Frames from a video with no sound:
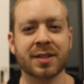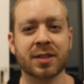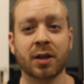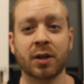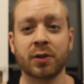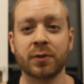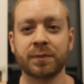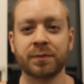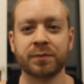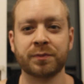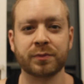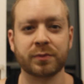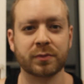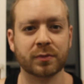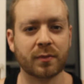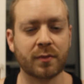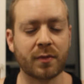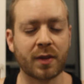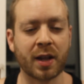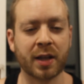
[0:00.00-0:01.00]
So
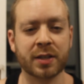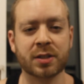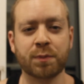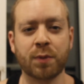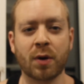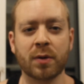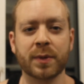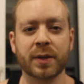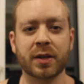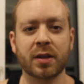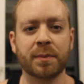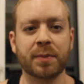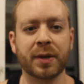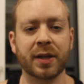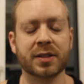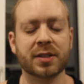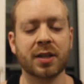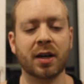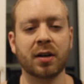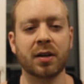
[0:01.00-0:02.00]
it's probably going to be
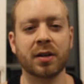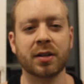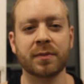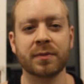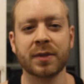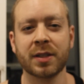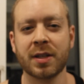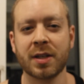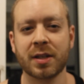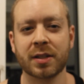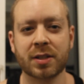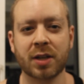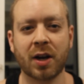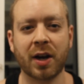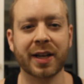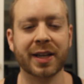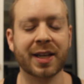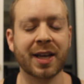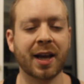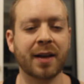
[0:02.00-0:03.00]
a
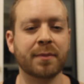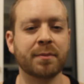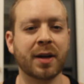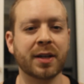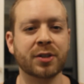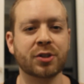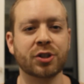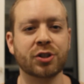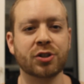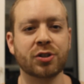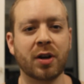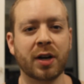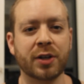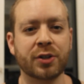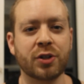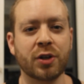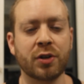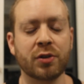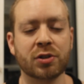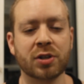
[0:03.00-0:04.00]
tight game. Manchester
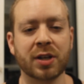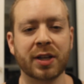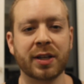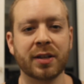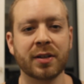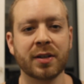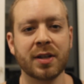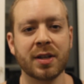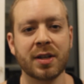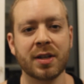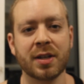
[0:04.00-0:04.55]
United usually